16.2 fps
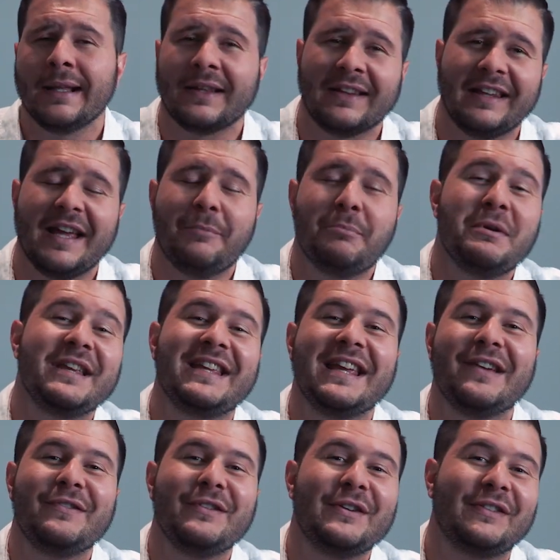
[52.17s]
Let me
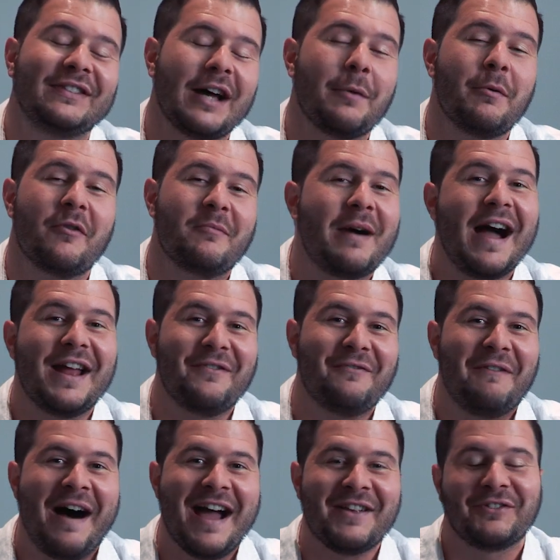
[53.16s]
give you some of my
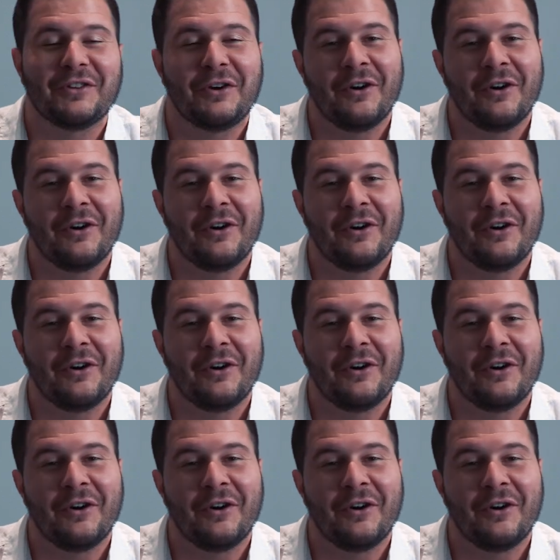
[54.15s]
advice